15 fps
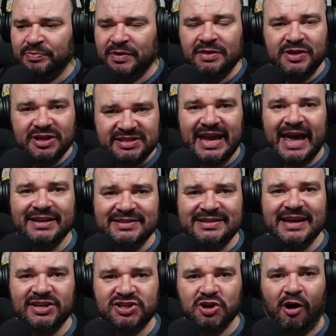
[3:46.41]
the 10
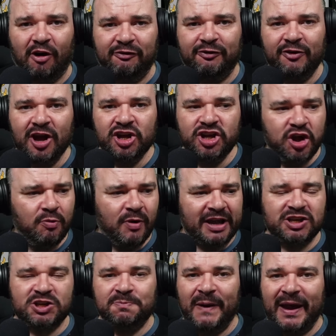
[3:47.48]
days off, you
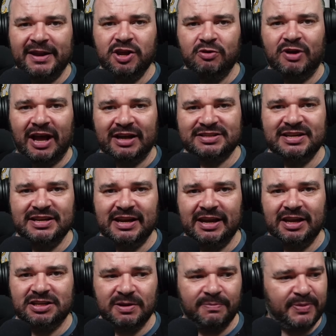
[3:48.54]
expect Newcastle
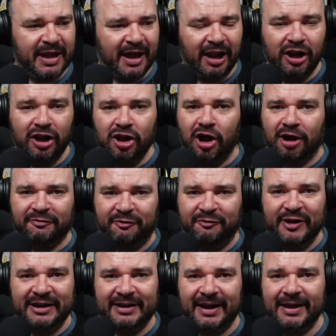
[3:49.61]
United to be a lot
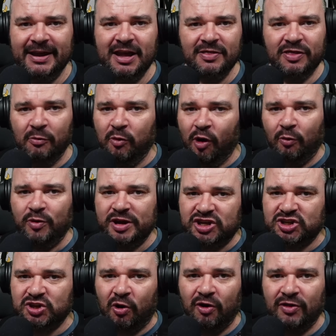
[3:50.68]
fitter than what we
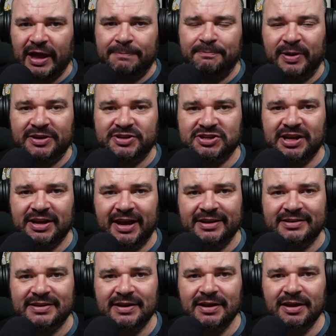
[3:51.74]
saw on that pitch tonight.